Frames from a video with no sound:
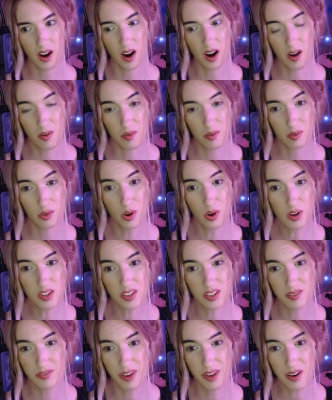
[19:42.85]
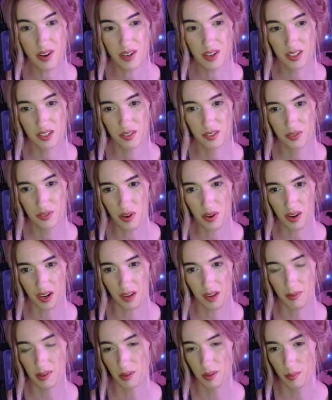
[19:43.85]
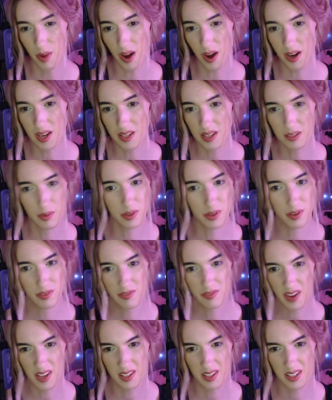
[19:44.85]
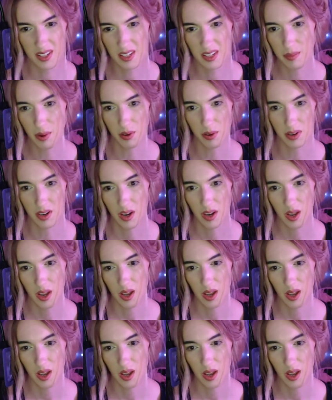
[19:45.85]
are largely very dysphoric about their bodies, about their faces, about,